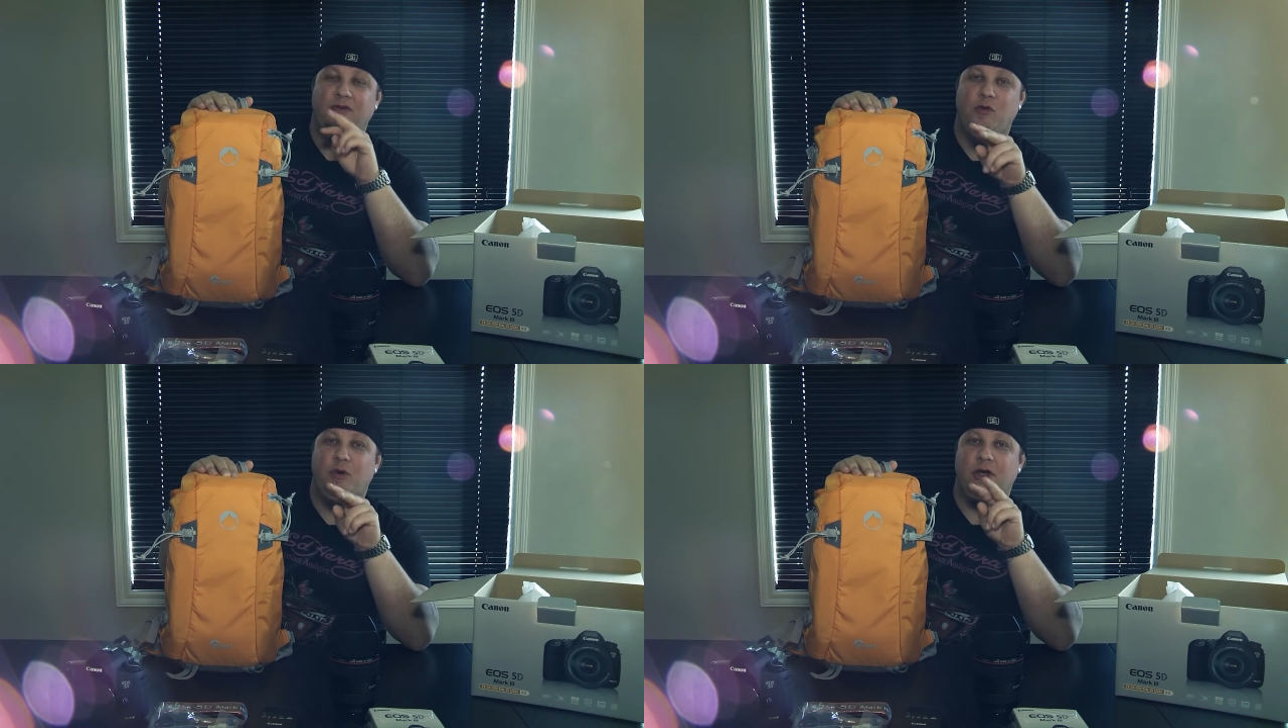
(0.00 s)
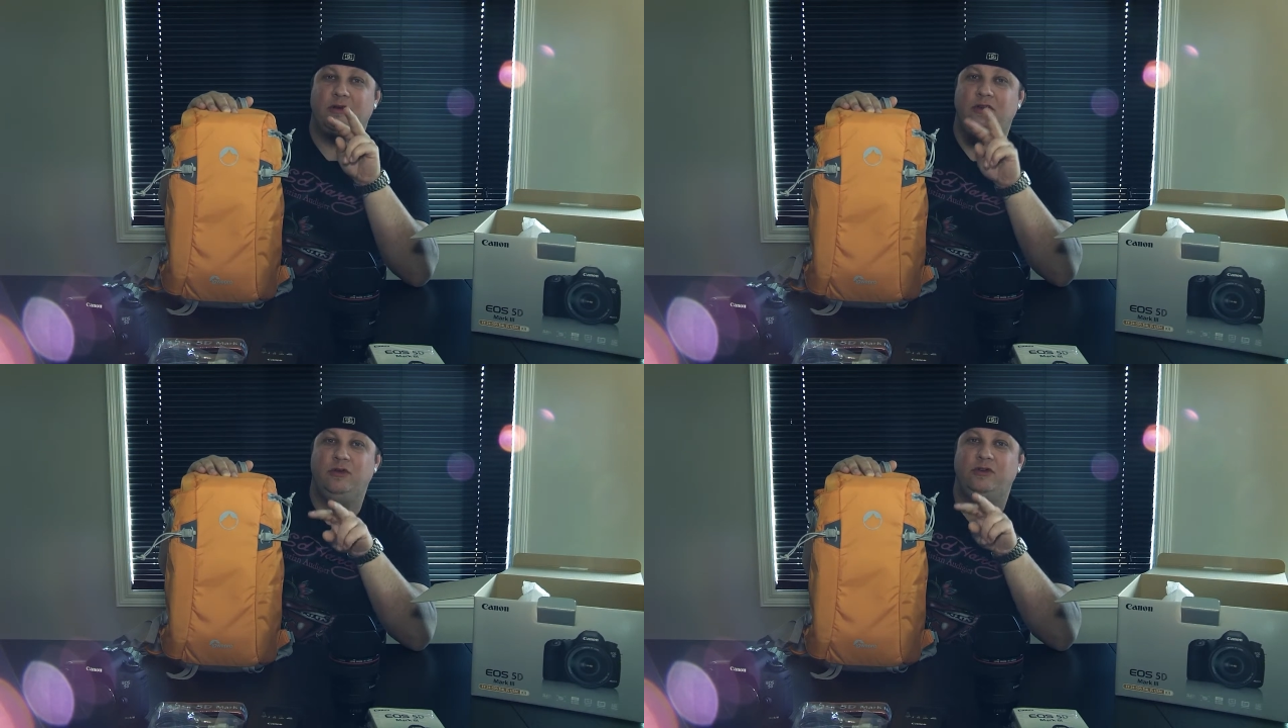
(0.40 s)
if you
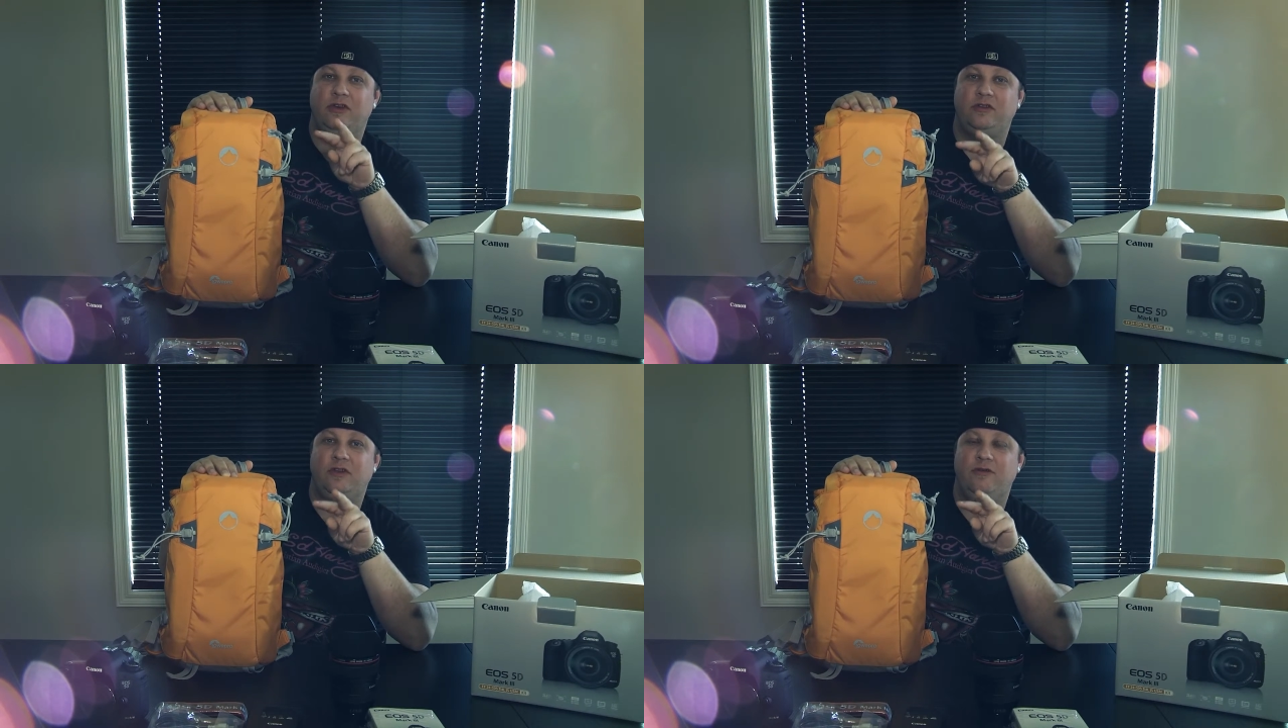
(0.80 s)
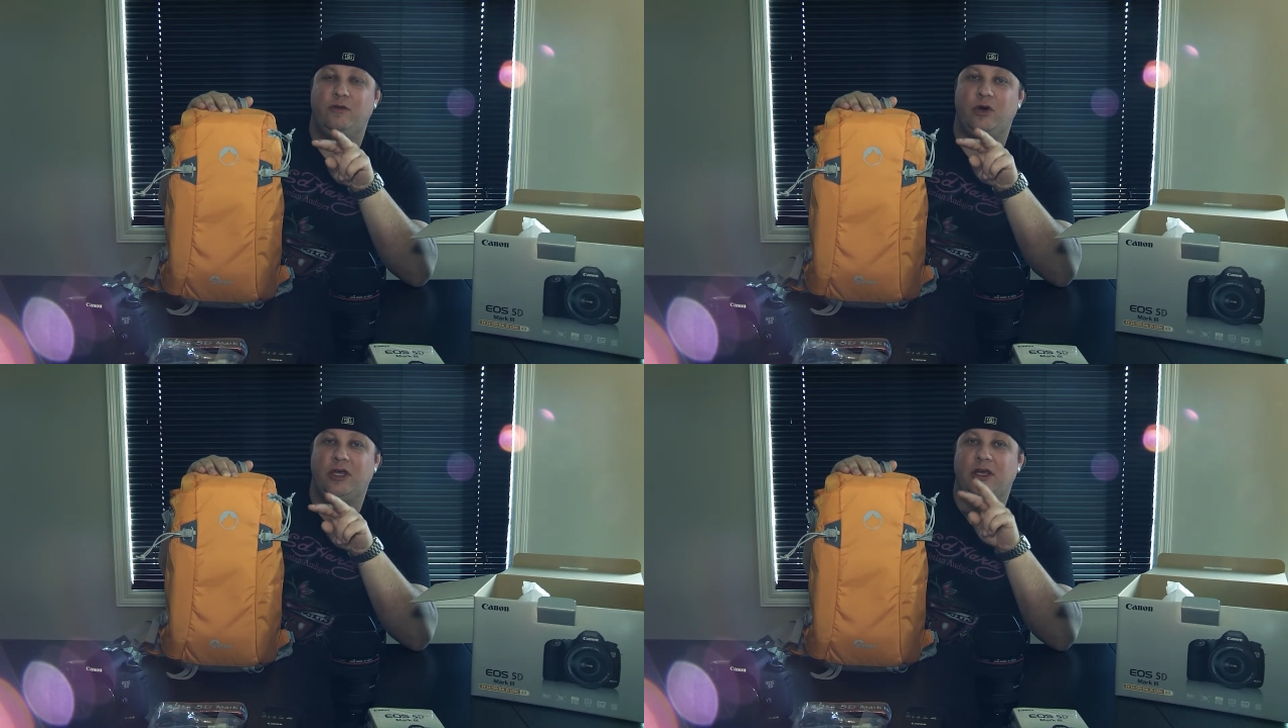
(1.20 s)
bought 2
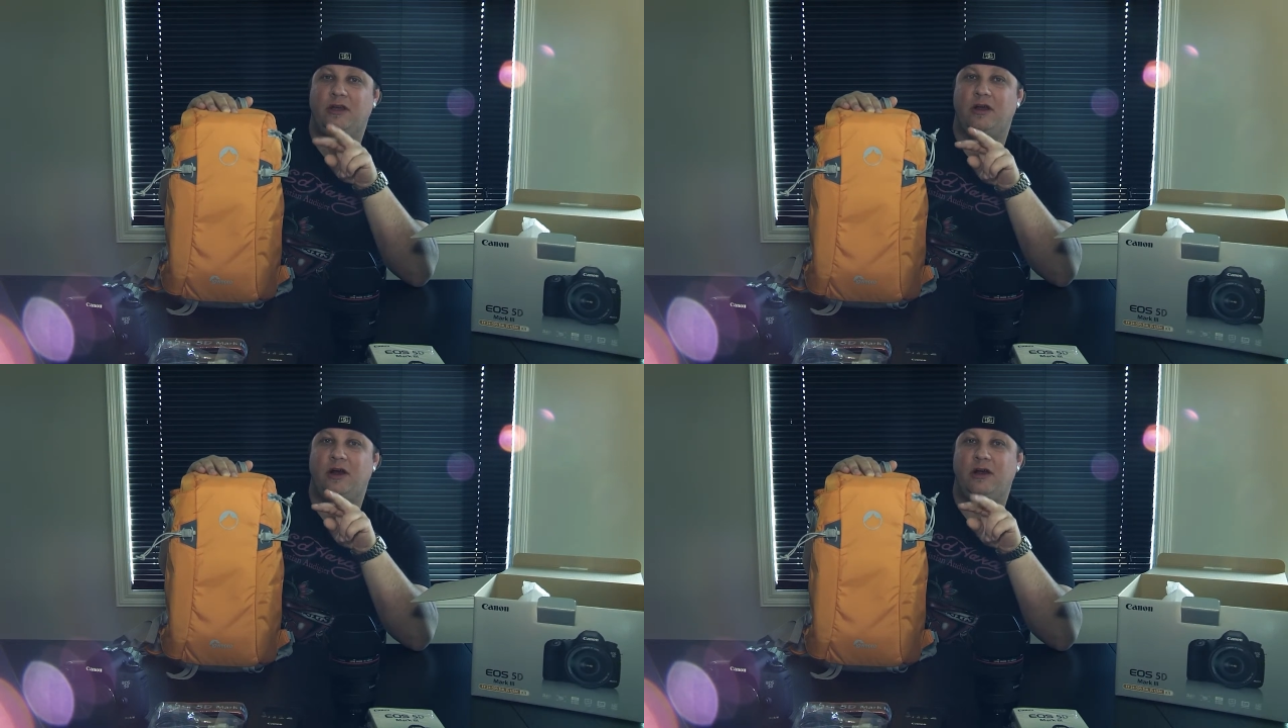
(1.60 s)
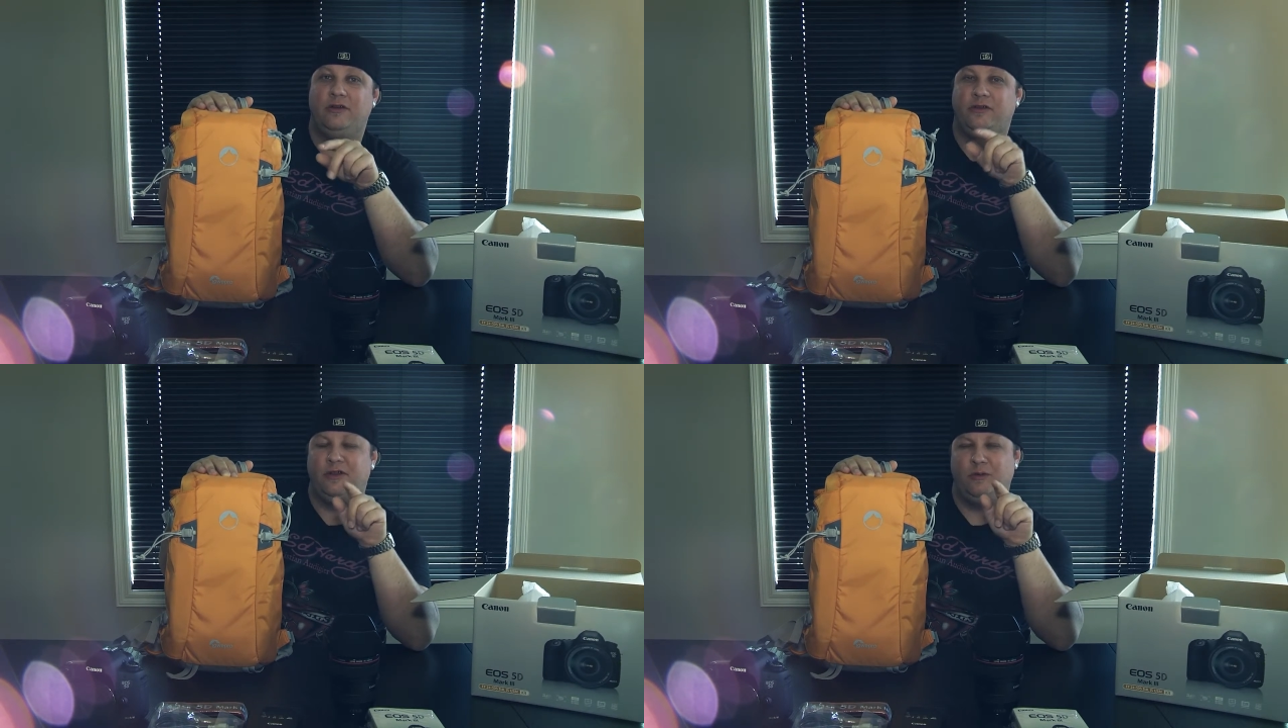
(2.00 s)
64 gig cards,